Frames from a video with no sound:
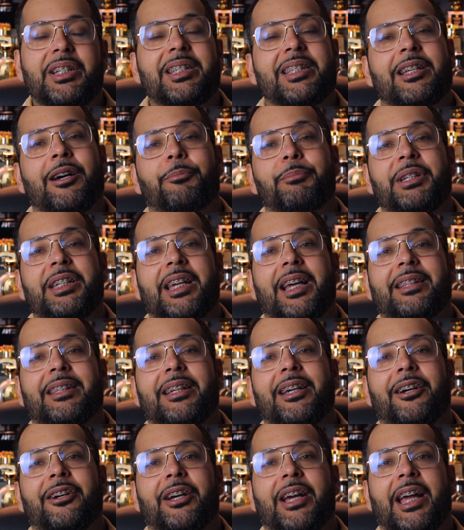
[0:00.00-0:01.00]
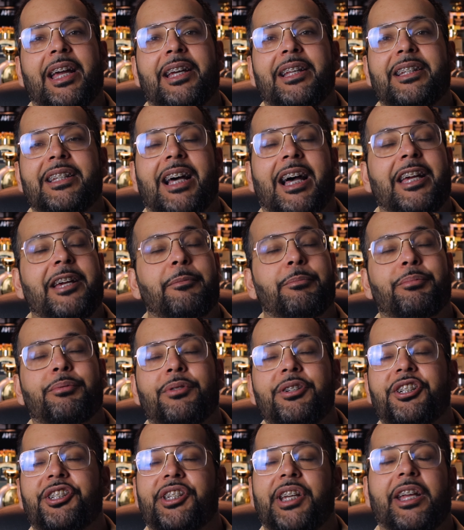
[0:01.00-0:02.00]
help me get there, and I
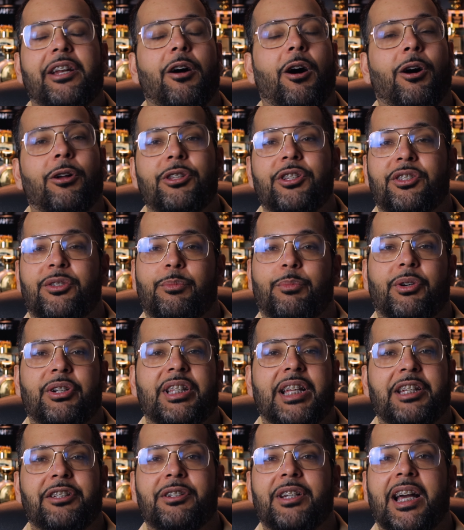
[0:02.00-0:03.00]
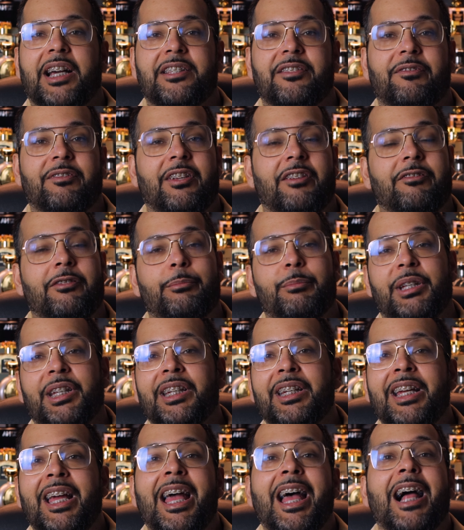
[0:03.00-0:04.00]
appreciate all the support that you guys have given me.
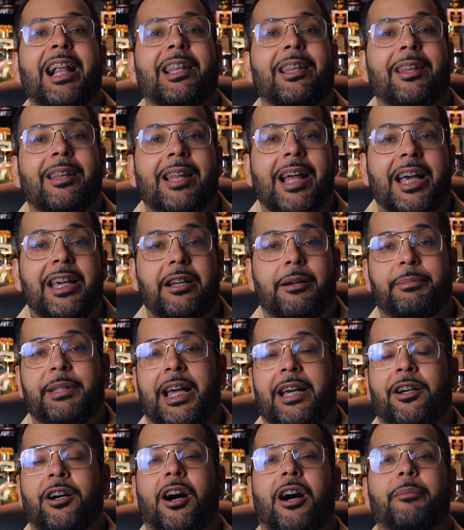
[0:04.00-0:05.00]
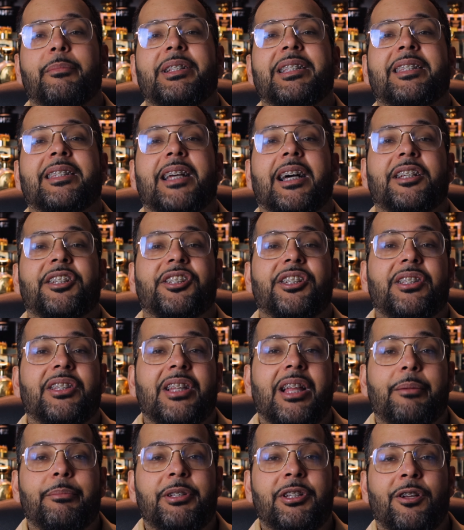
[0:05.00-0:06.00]
Light up that comment section,
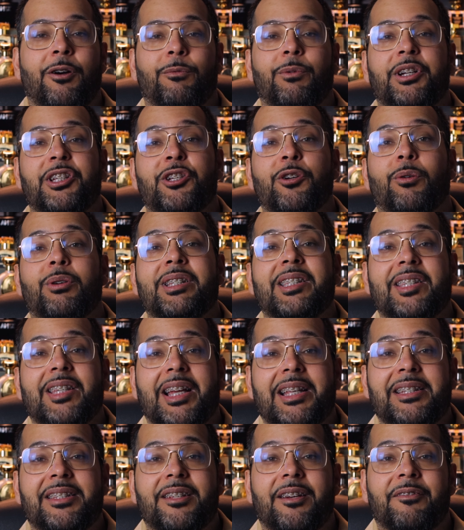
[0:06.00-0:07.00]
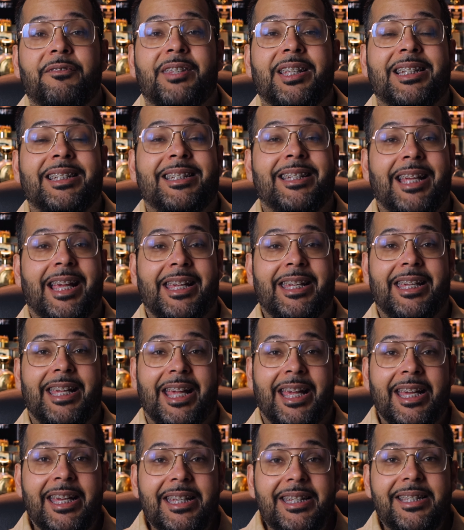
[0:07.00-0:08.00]
let me know what your scent of the day
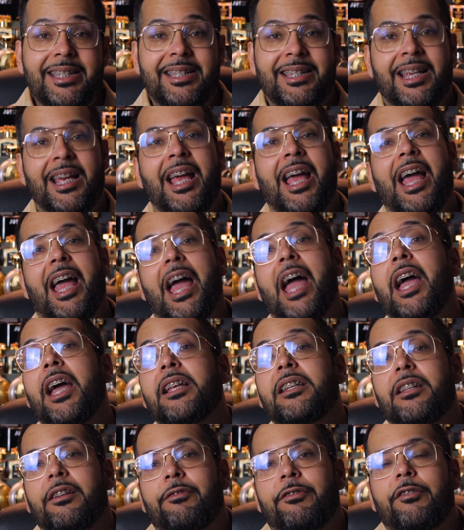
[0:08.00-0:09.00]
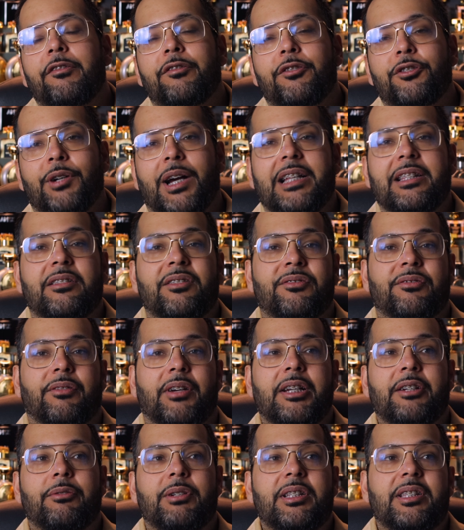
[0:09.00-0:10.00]
is, and if you've tried this
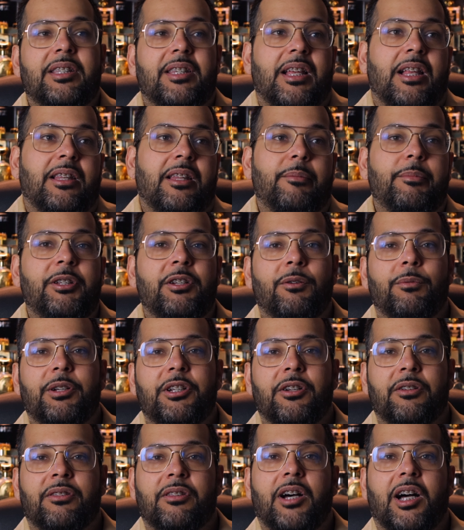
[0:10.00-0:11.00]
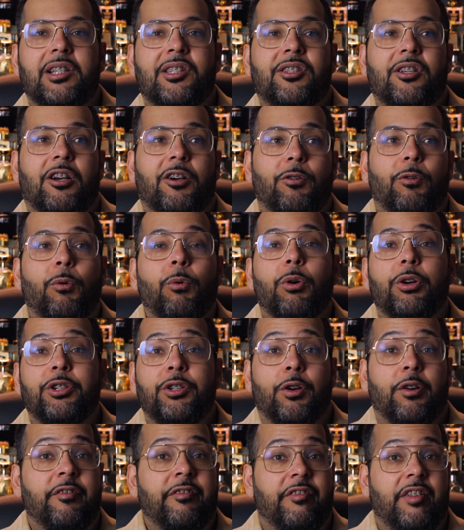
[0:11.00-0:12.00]
fragrance, let me know what your thoughts are or
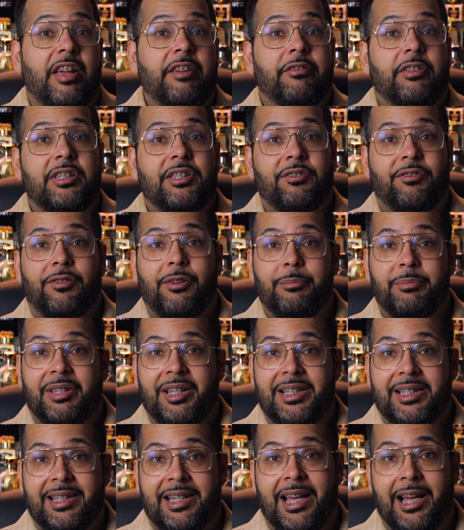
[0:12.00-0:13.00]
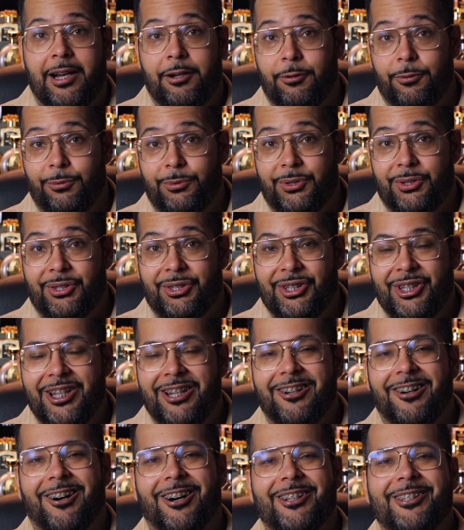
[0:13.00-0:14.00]
your favorites from this house.
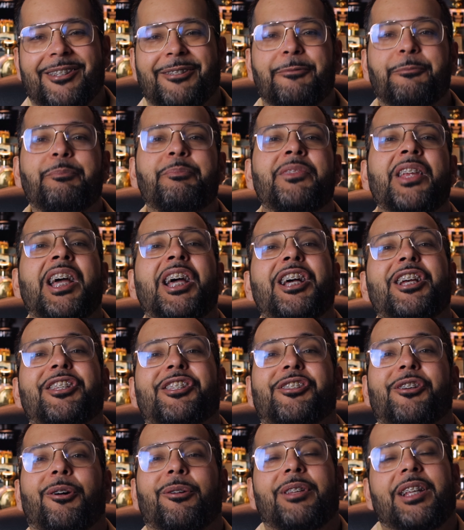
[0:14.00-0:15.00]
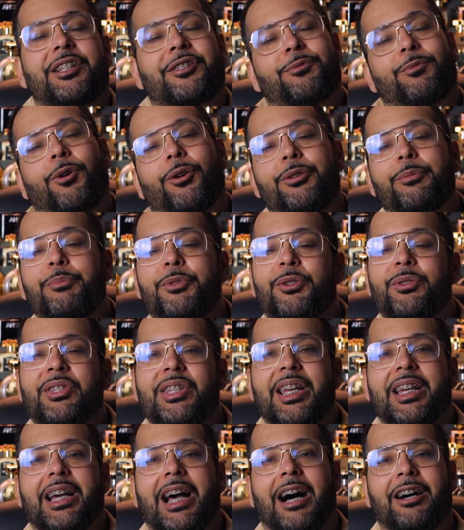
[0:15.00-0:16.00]
Awesome. So let's roll the
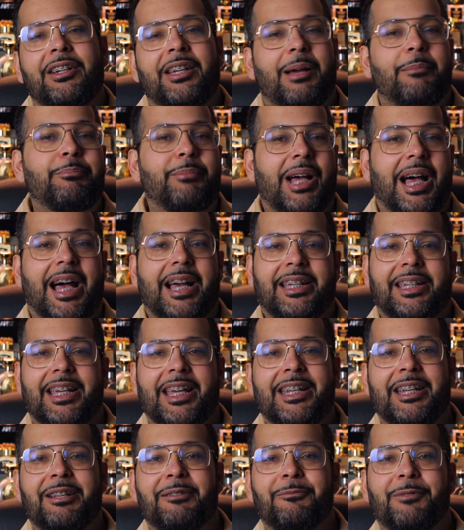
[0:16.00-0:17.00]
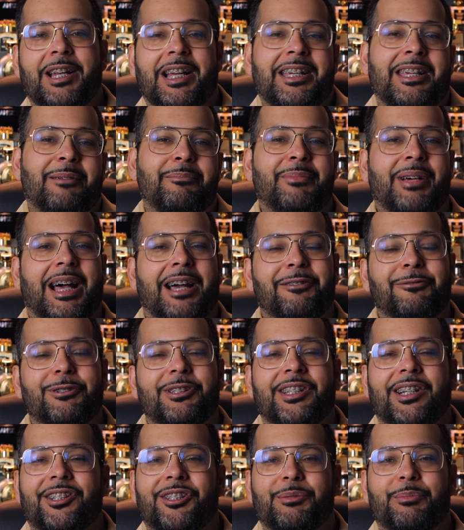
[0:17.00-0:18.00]
music. I'll get back, and then when I get back we'll
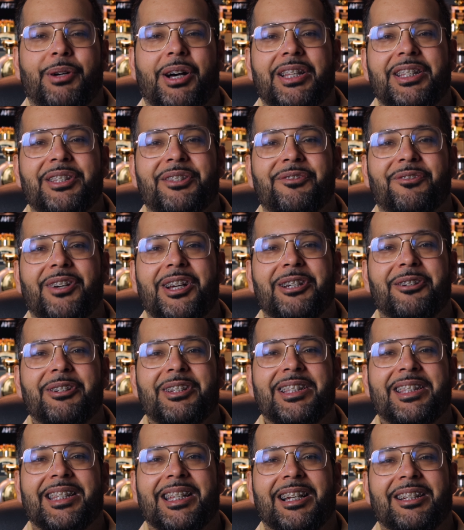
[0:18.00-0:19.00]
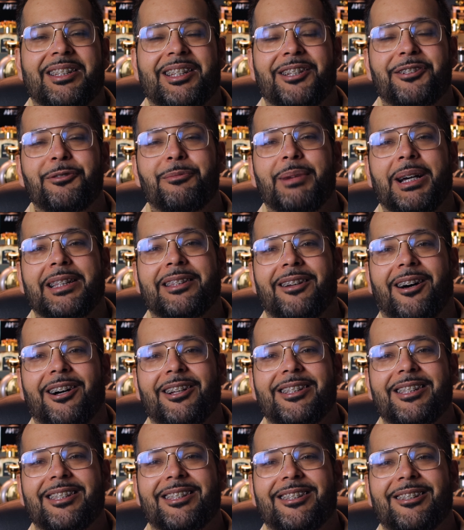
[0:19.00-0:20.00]
touch upon this fragrance and I'll tell you my
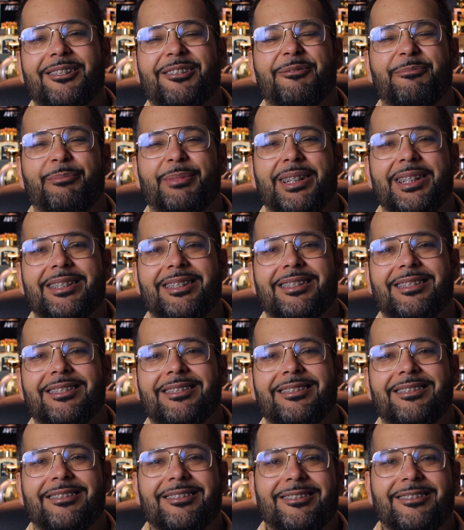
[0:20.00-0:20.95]
thoughts. Peace.